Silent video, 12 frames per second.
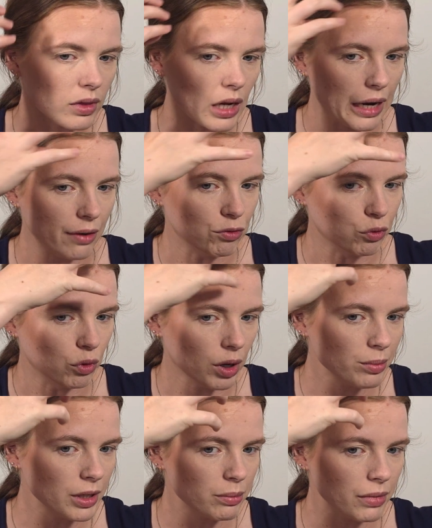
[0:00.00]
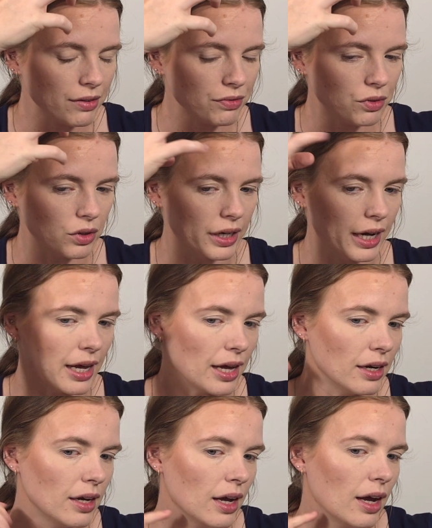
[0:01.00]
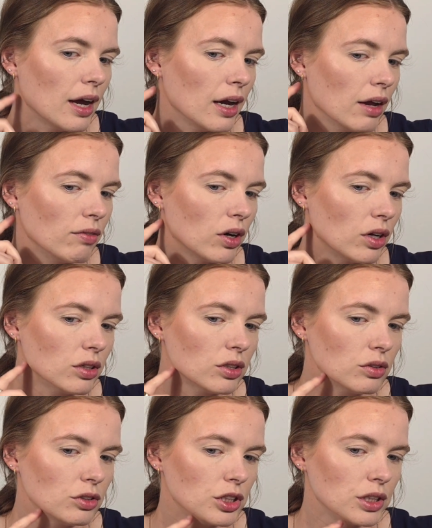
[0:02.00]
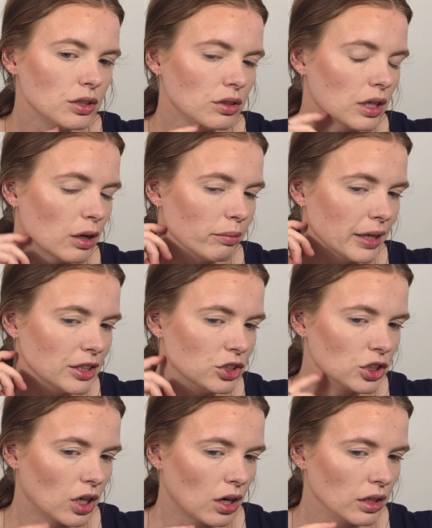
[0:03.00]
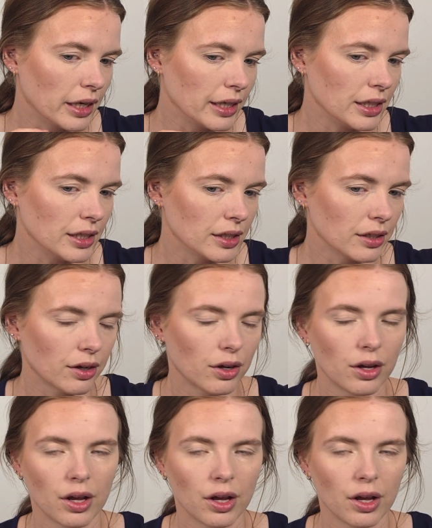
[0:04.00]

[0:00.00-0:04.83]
I've warmed up my forehead, and I've also chiseled out my jawline here.